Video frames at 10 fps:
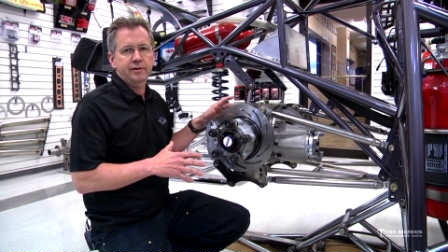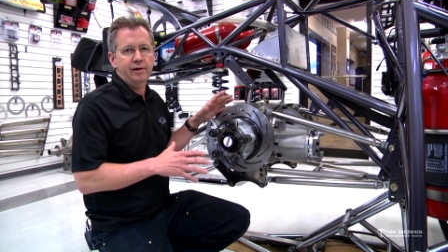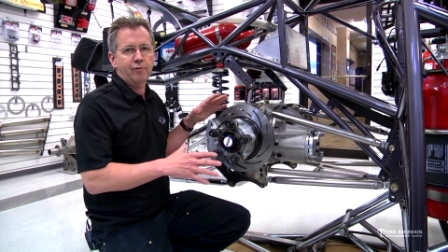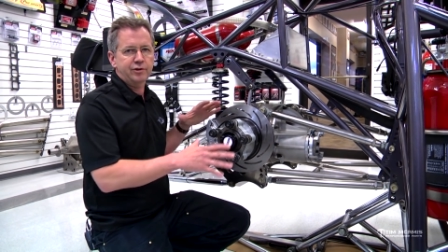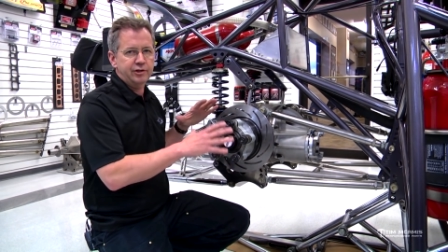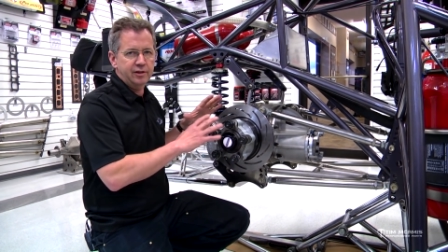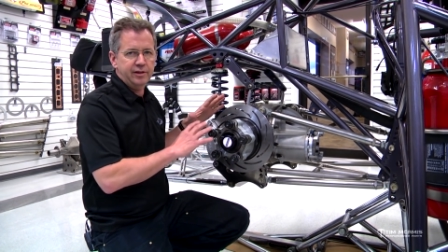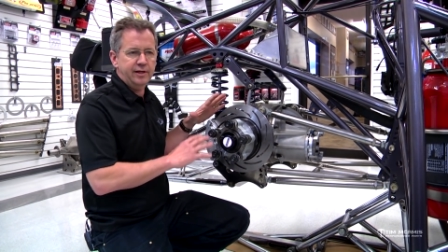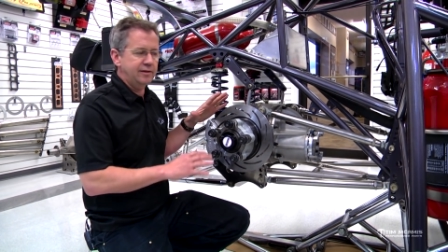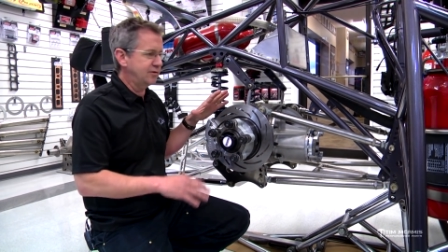they want you to
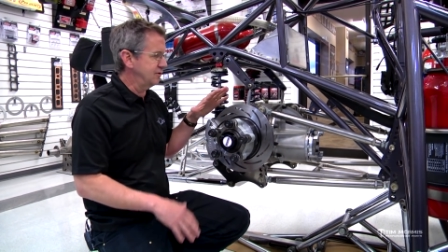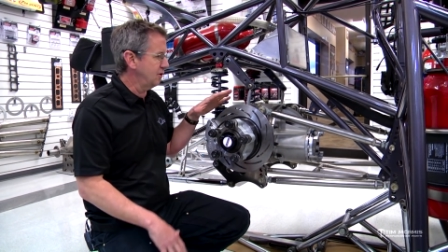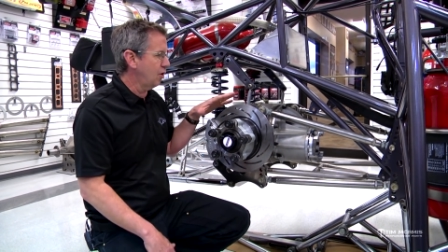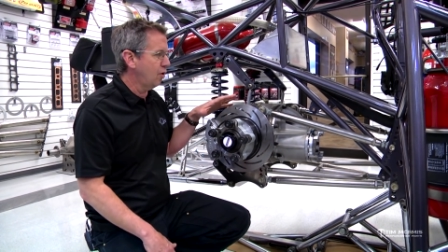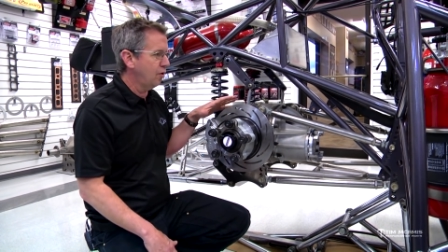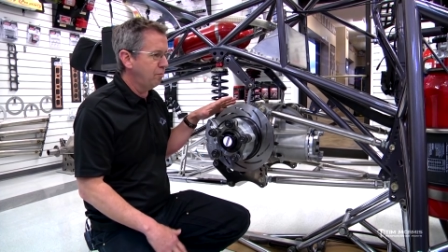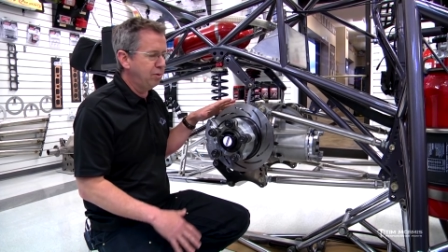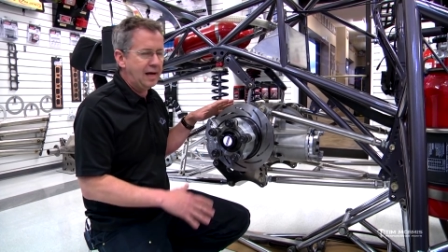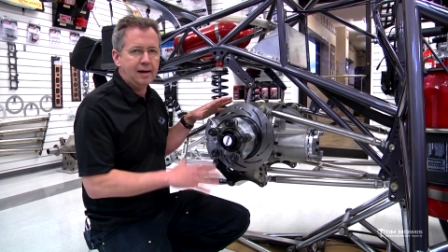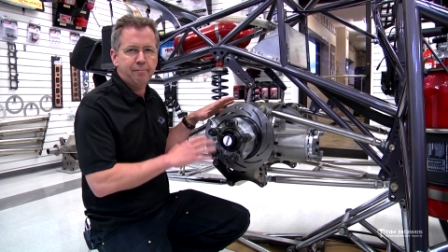think this is all
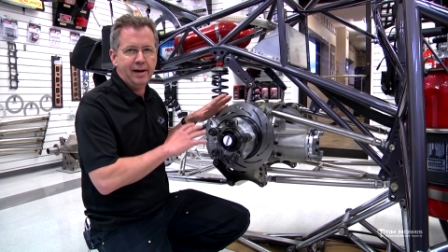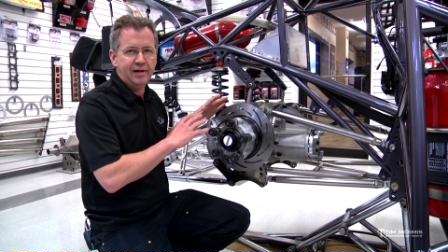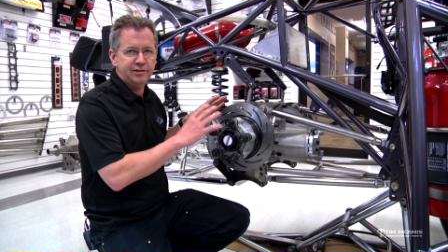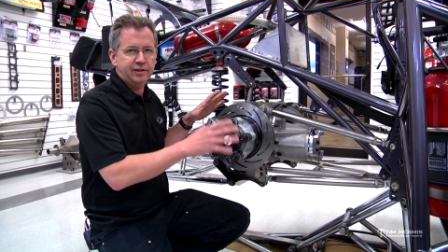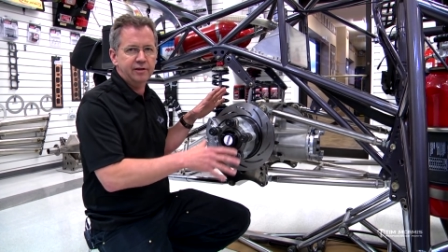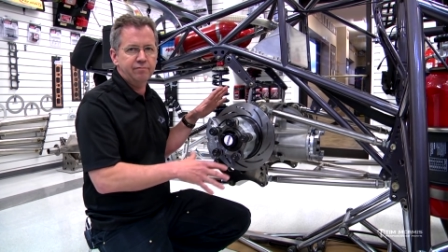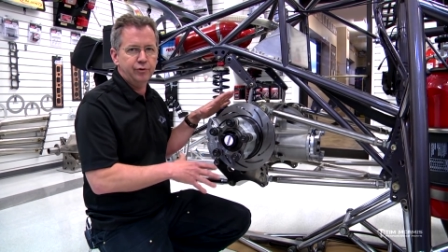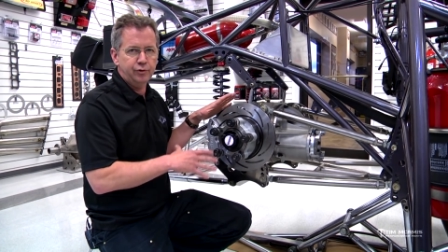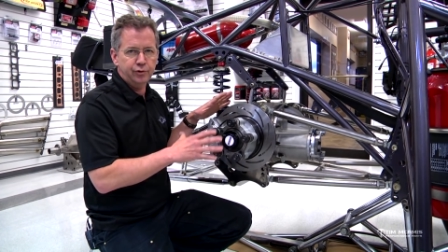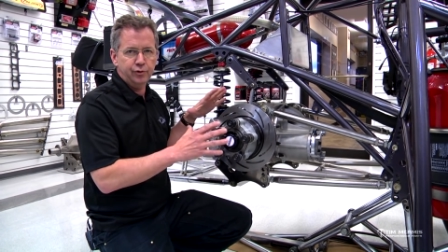black magic and
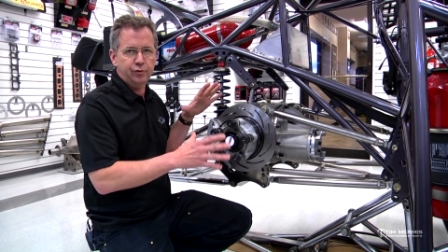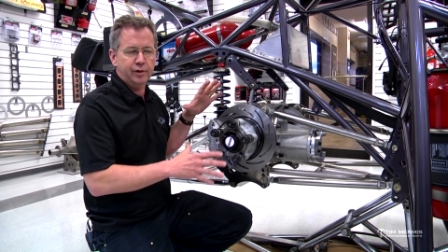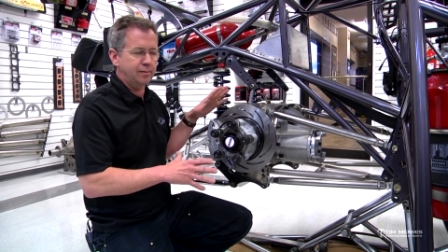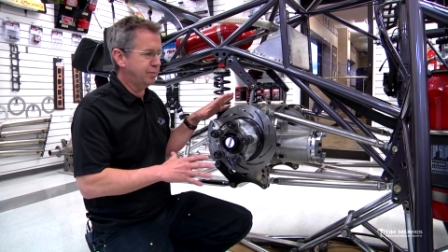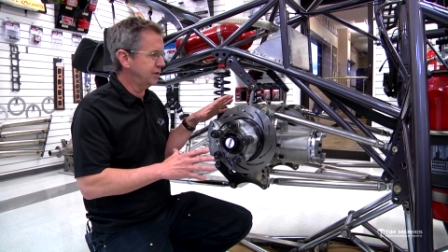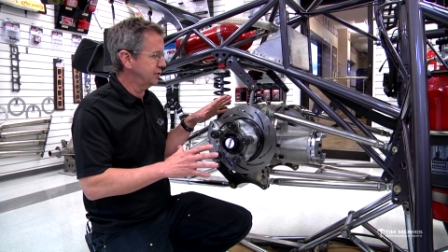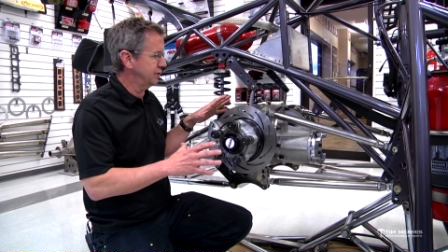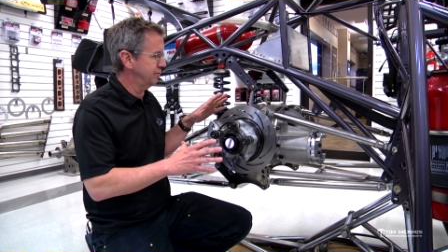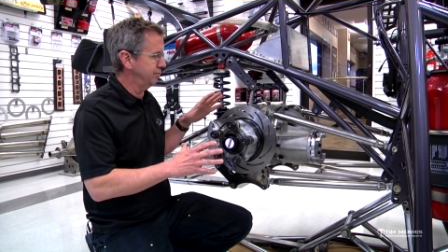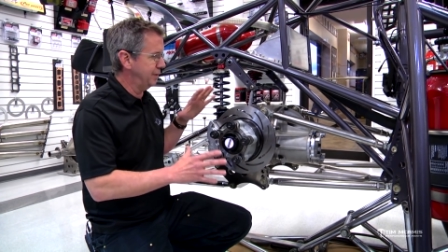voodoo and a bunch
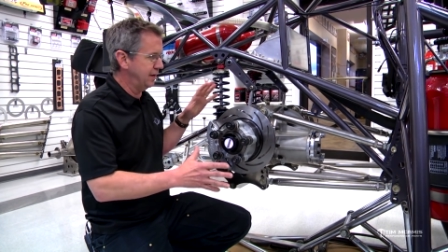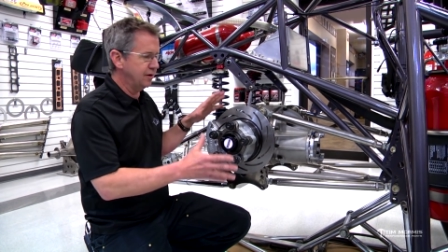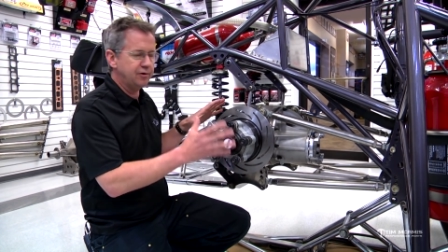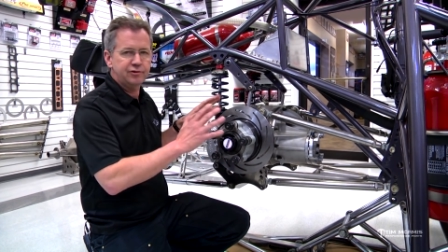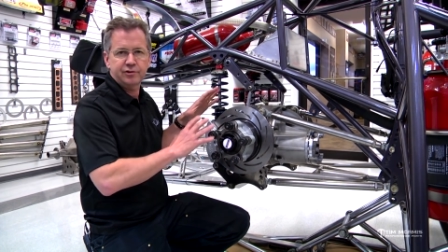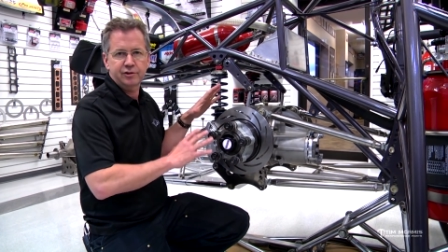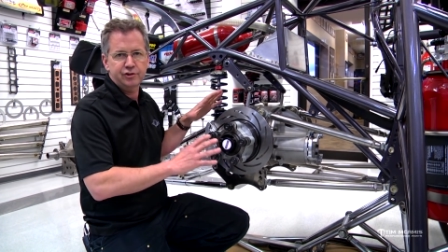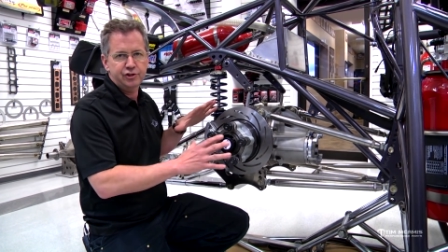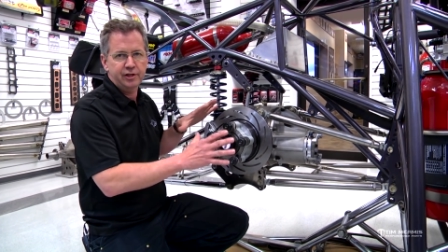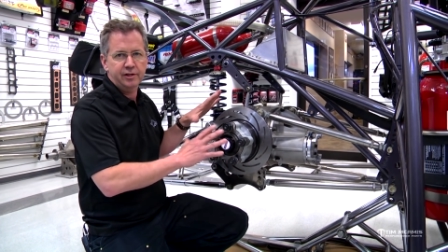of mirrors and
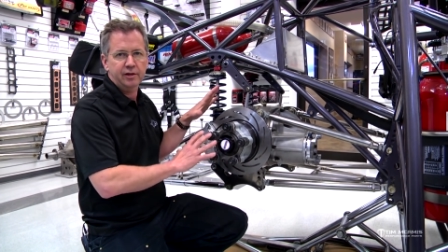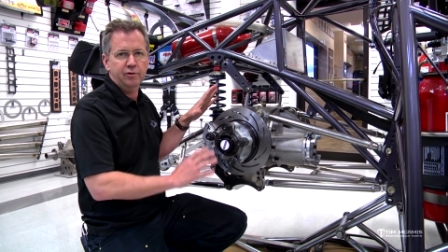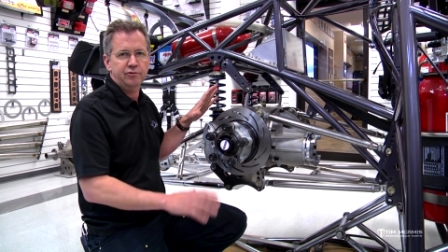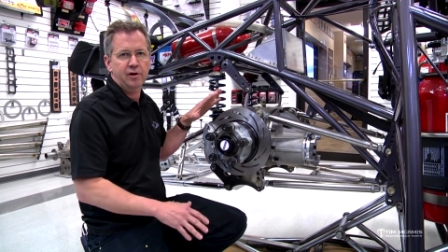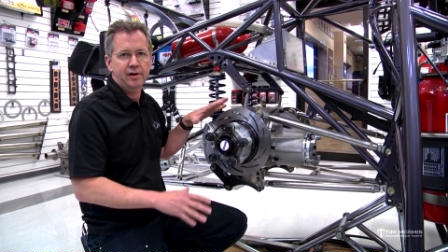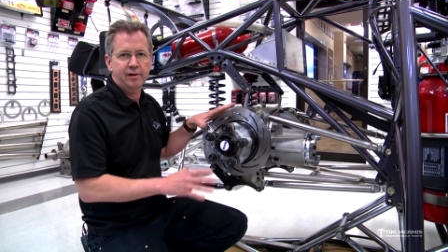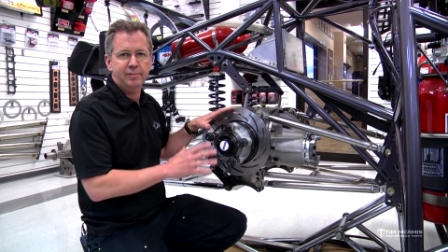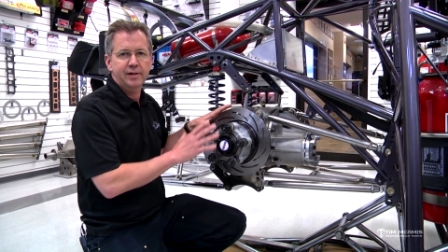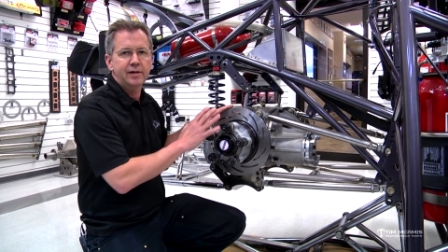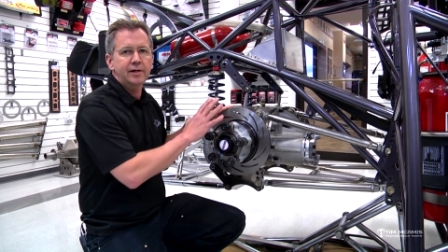shit that goes on in here. But